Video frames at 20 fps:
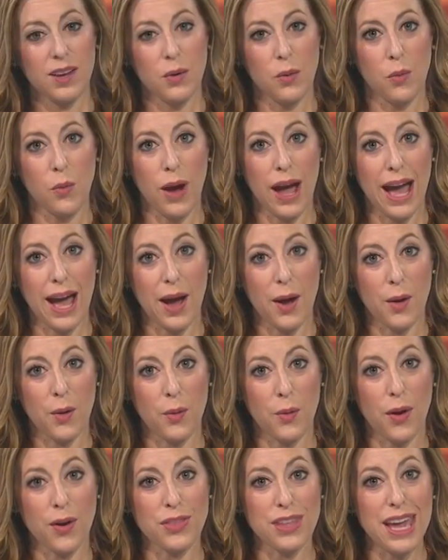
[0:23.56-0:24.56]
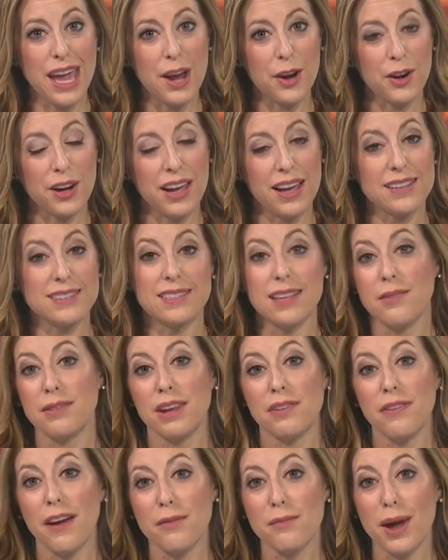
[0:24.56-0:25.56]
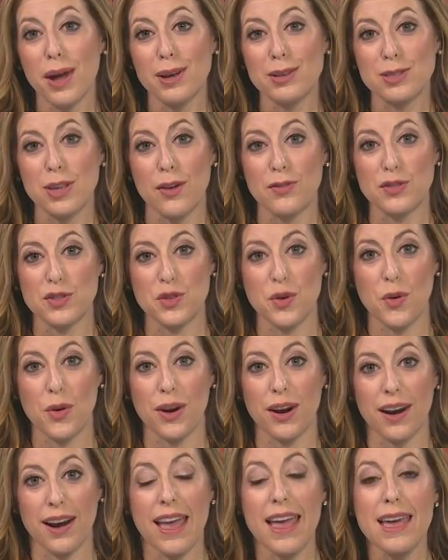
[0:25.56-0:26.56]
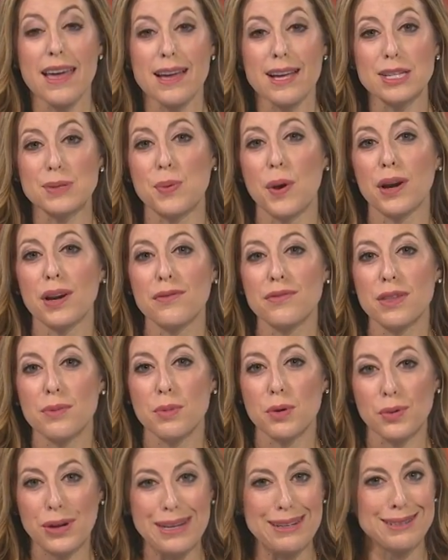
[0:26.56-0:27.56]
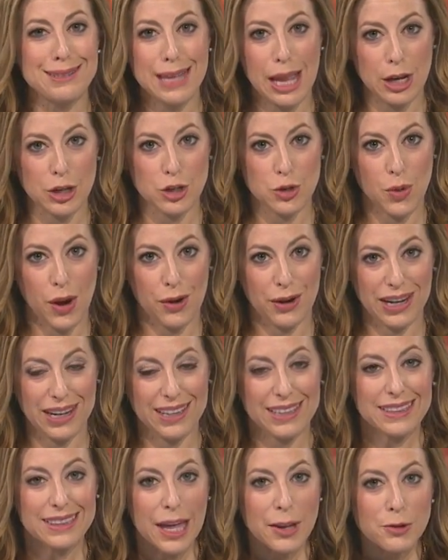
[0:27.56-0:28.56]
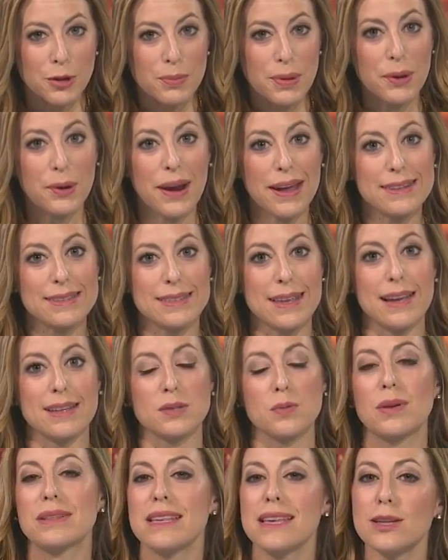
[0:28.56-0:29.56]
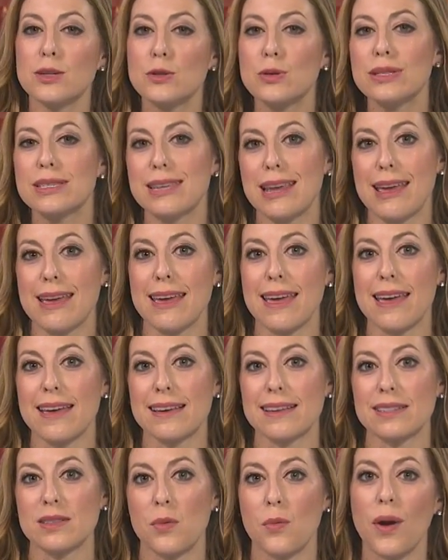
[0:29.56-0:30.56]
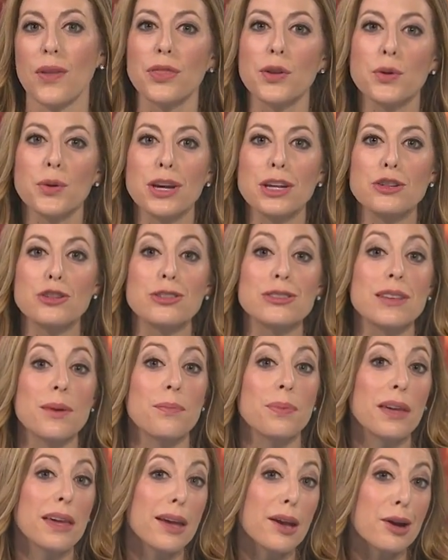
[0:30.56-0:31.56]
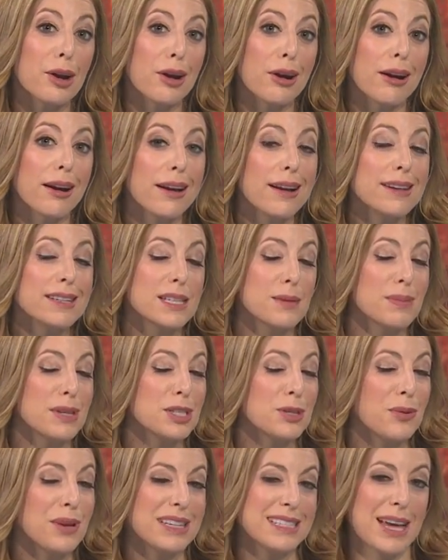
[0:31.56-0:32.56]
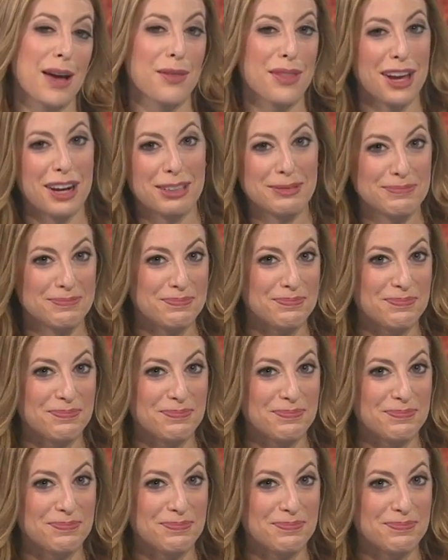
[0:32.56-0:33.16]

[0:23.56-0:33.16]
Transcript: Wow. Well, the area 75 miles offshore is part of the marine sanctuary. Len Ramirez says what's interesting is what the creatures appear to be doing down there.